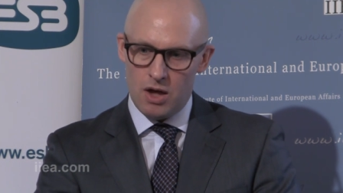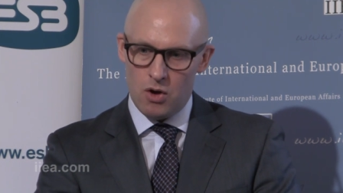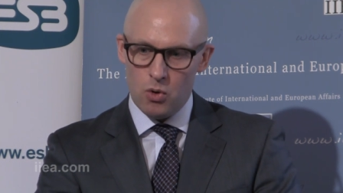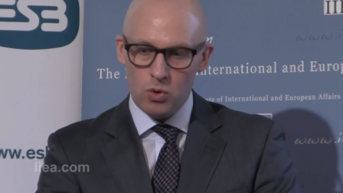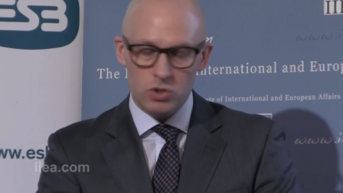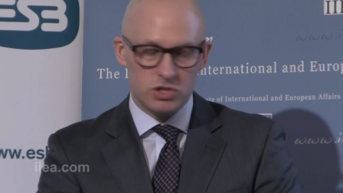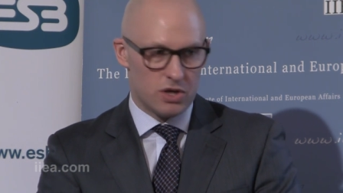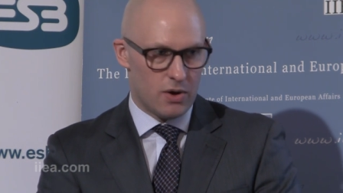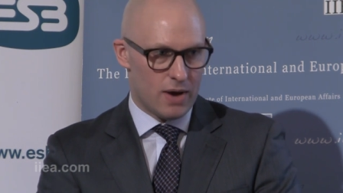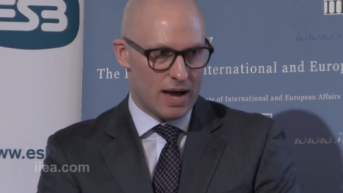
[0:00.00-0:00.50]

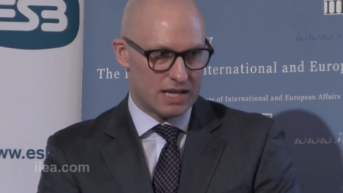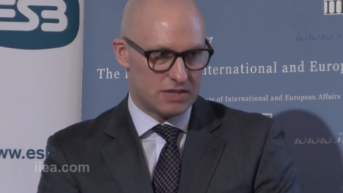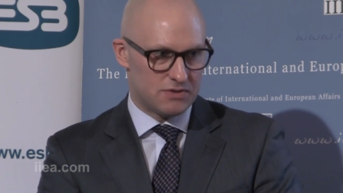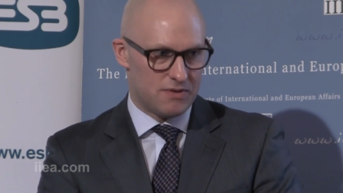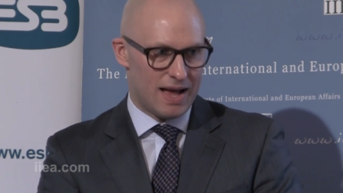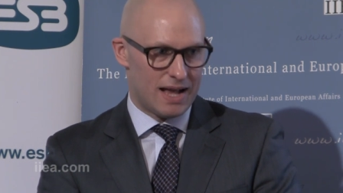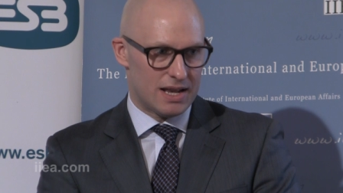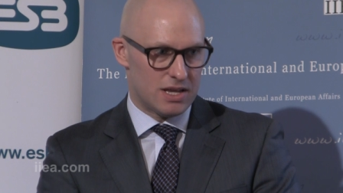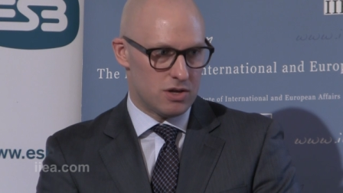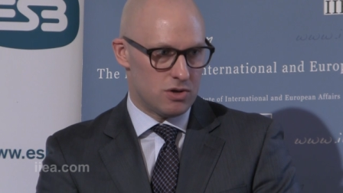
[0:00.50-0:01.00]
also has
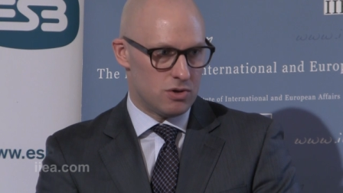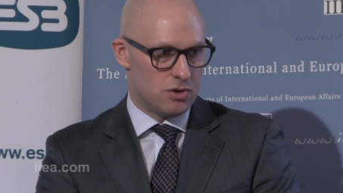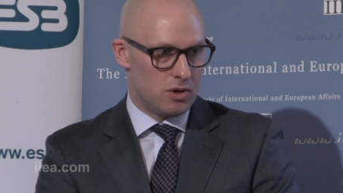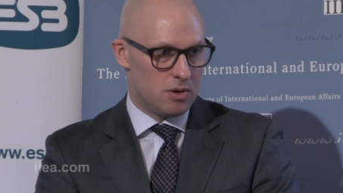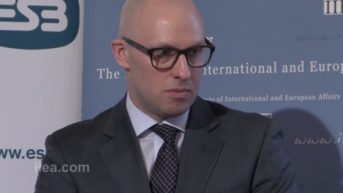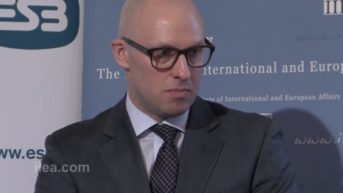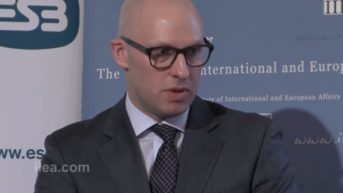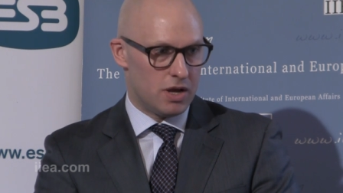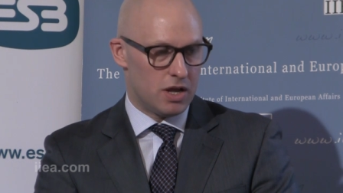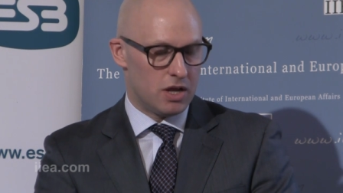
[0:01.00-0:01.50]
value
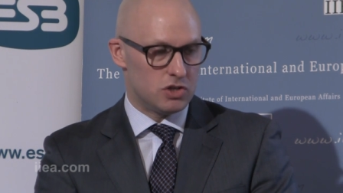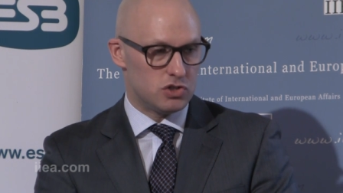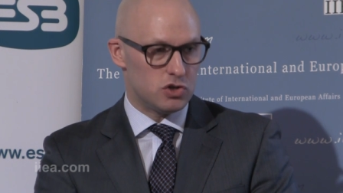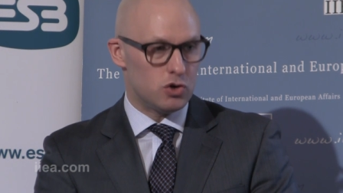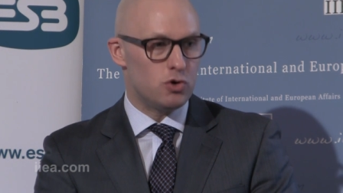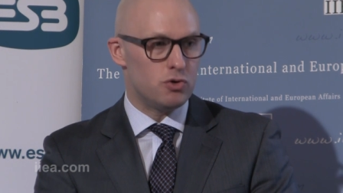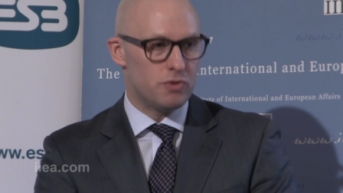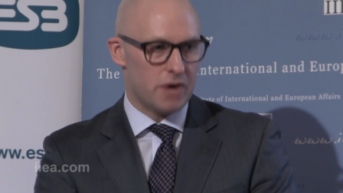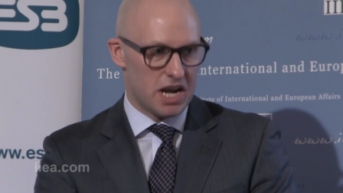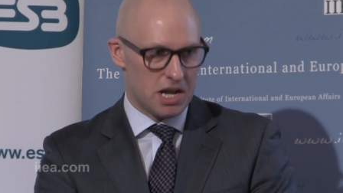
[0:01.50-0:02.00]
but has
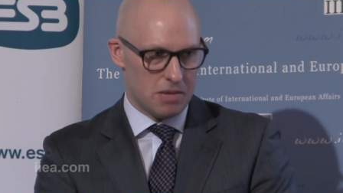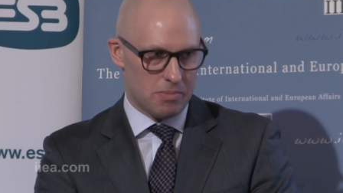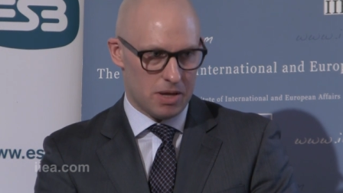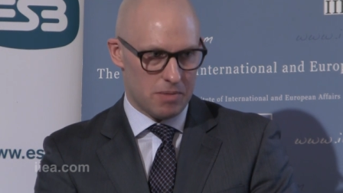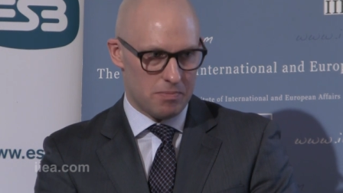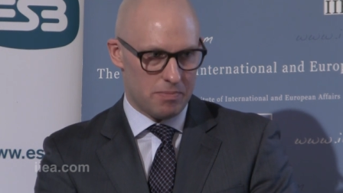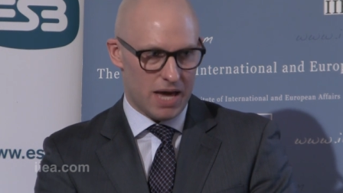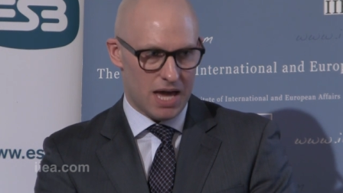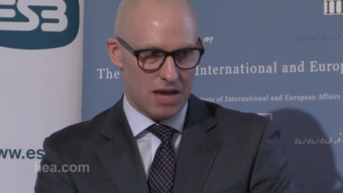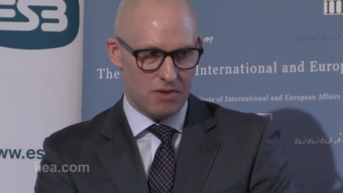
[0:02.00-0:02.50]
already
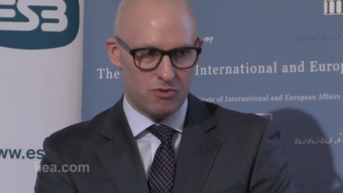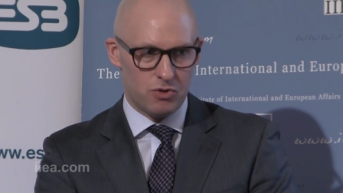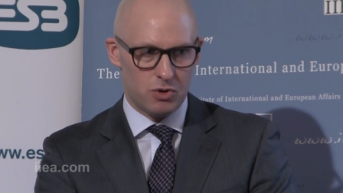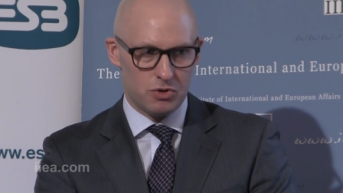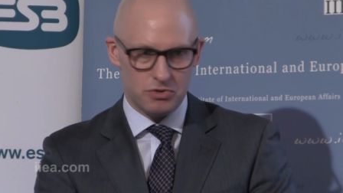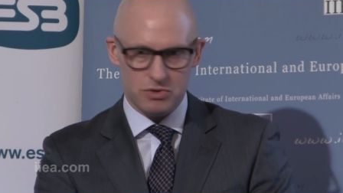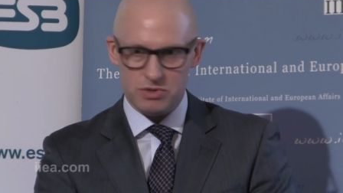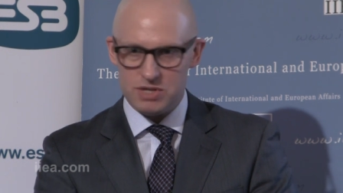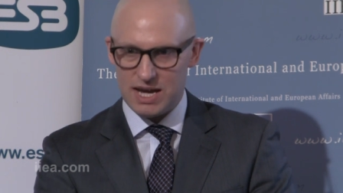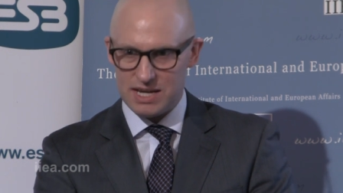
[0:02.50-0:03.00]
been paid for
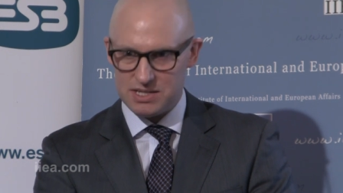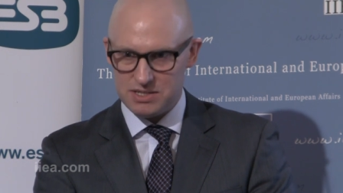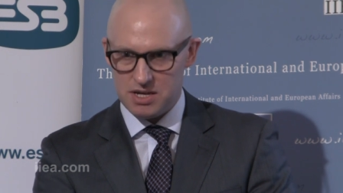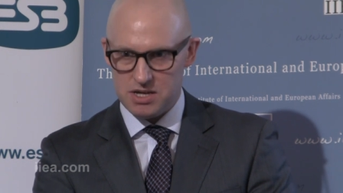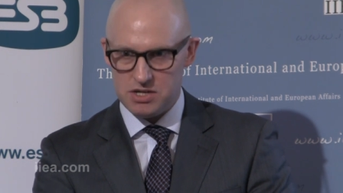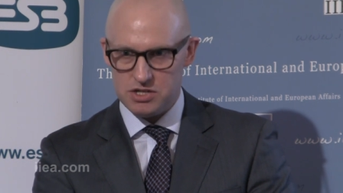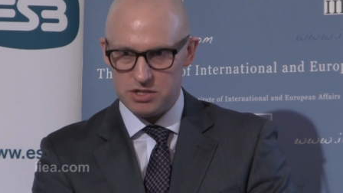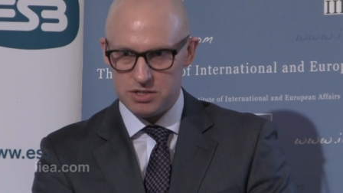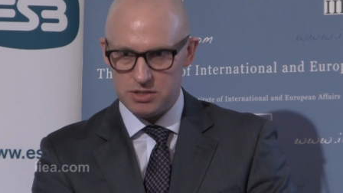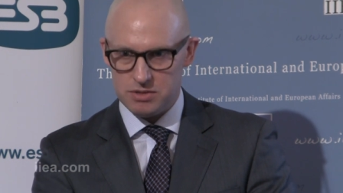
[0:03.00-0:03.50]
through
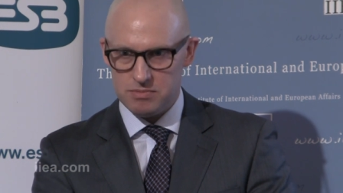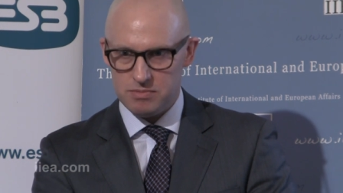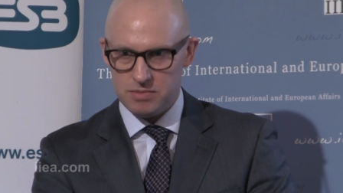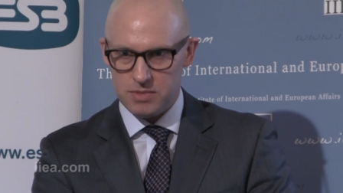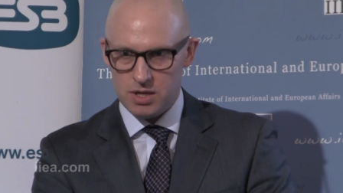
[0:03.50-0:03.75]
taxation.